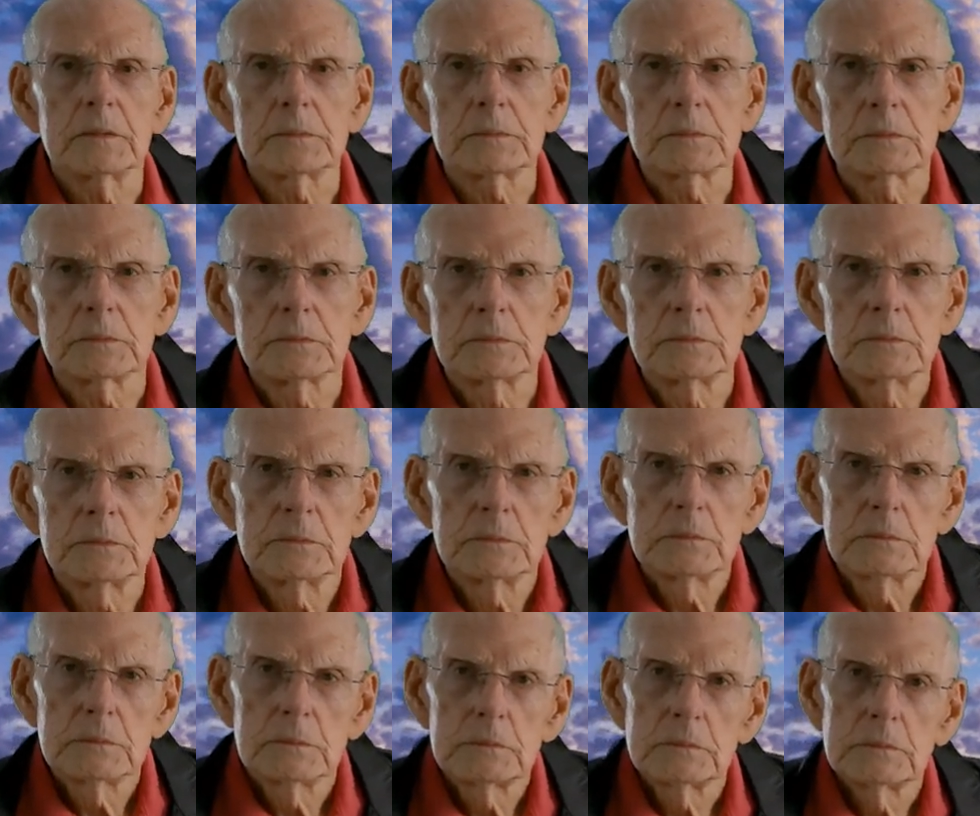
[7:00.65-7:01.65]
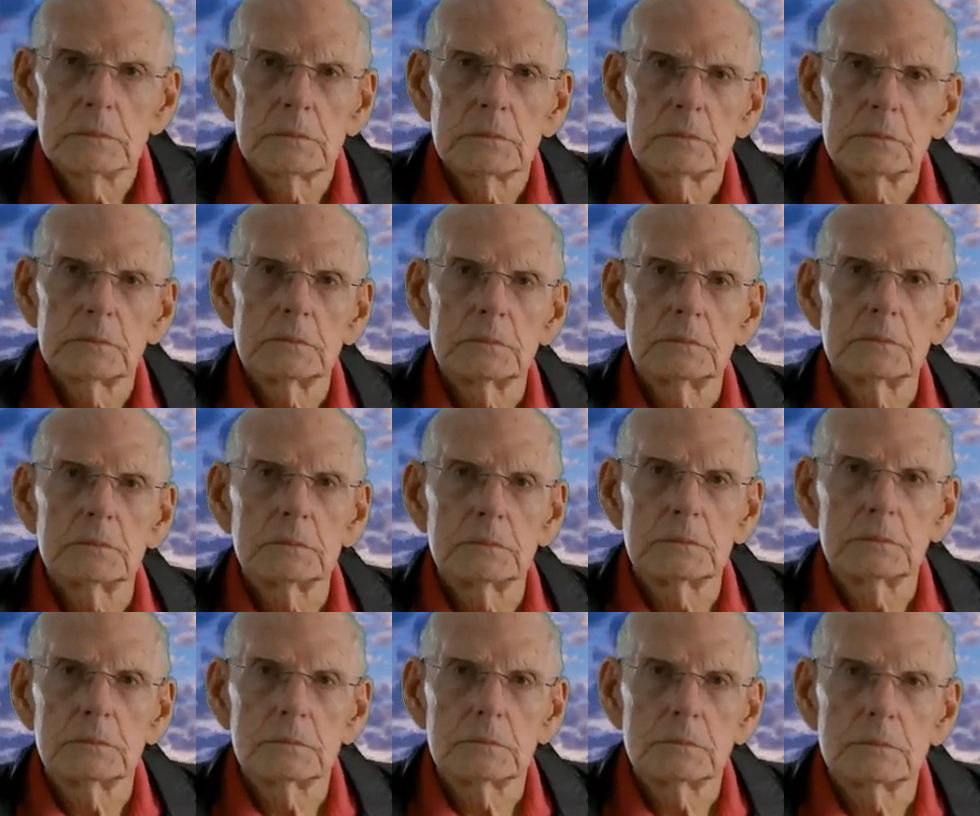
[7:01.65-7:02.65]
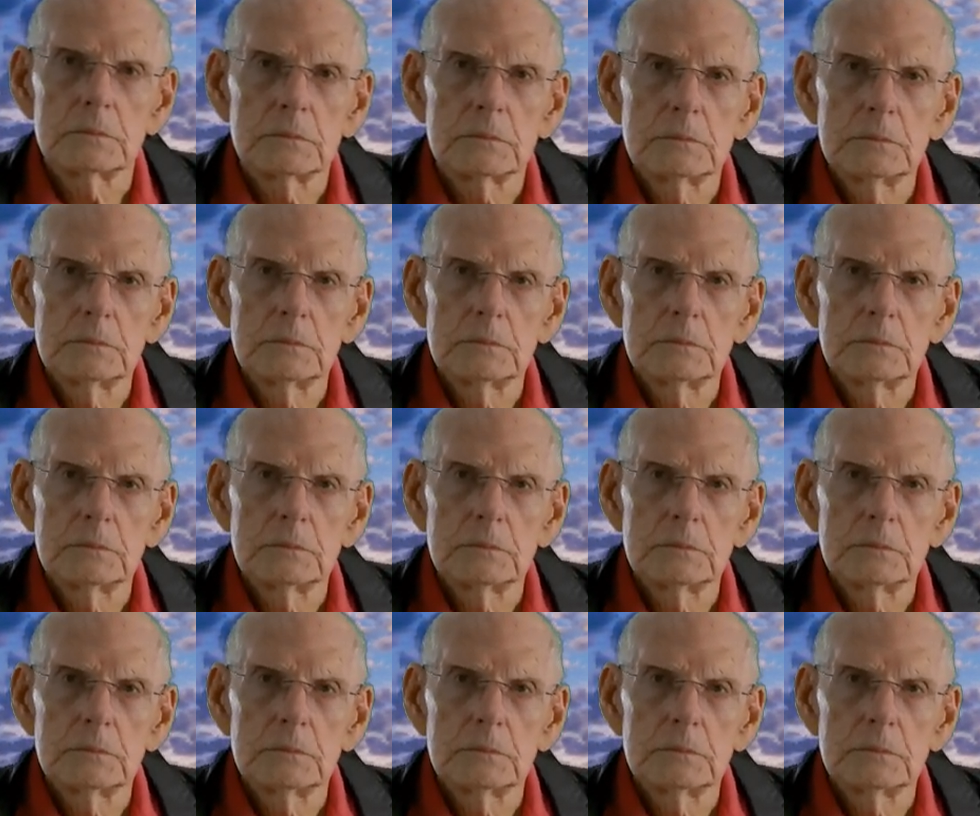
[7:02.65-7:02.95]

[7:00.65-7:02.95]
Nobody speaks.